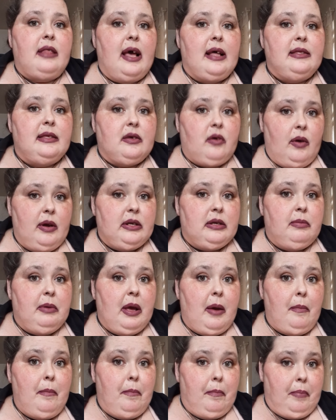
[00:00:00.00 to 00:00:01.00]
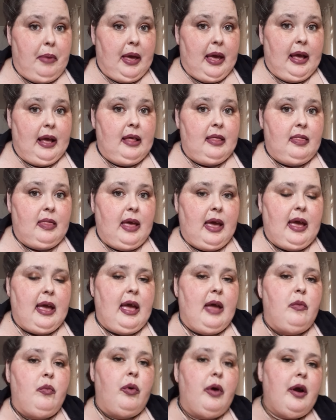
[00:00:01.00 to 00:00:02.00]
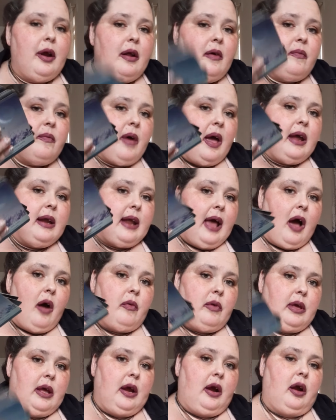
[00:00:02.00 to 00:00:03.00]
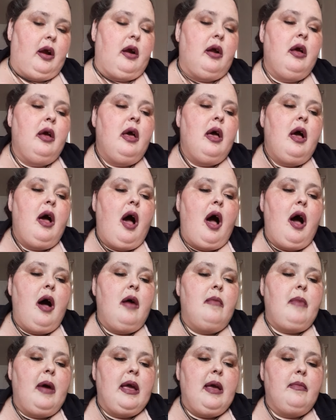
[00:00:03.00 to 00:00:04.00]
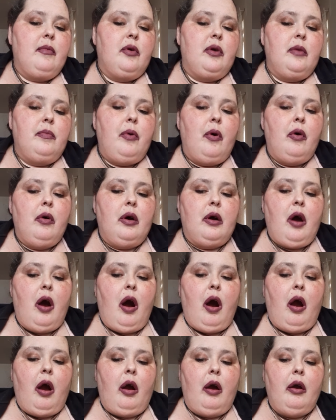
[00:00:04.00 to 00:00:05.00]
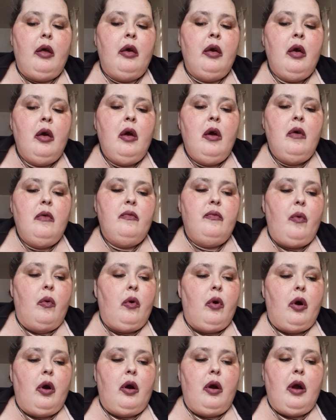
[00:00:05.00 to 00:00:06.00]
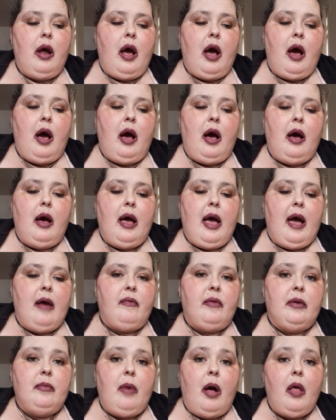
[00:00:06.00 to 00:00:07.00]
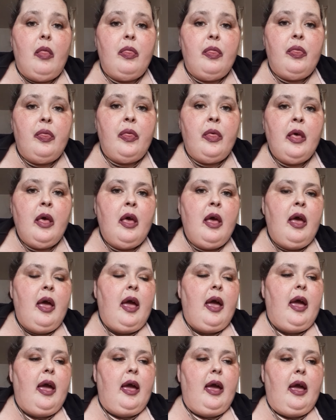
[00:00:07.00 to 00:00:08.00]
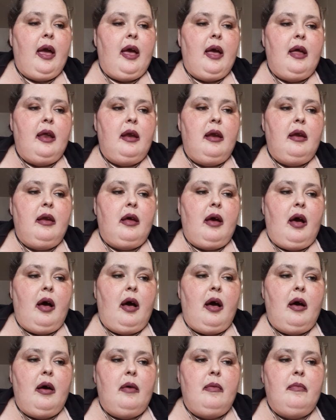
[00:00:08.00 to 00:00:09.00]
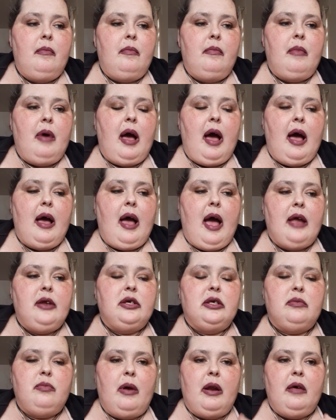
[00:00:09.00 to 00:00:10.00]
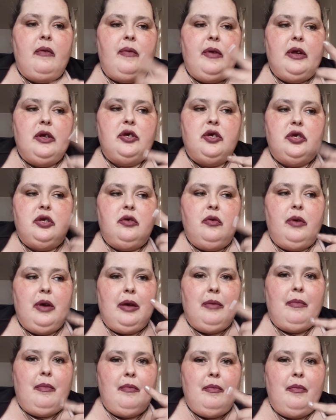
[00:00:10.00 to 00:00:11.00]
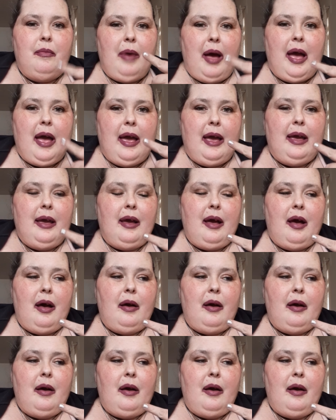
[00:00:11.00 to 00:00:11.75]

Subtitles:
that's going to be a big thing, and we're going to find out here. I am going to pull a card for every month, and I just want to finish doing my